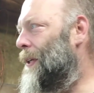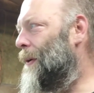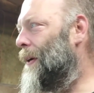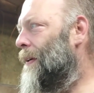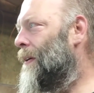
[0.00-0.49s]

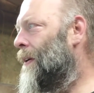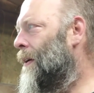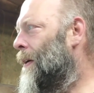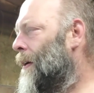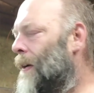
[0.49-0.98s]
to it.
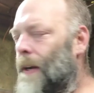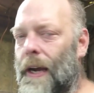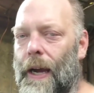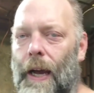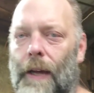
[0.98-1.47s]

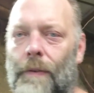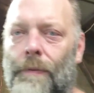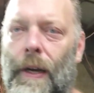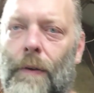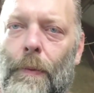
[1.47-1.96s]
And
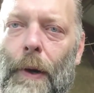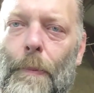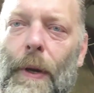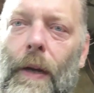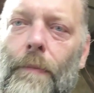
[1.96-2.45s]
yeah, we'll be
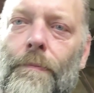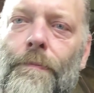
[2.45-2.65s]
right back.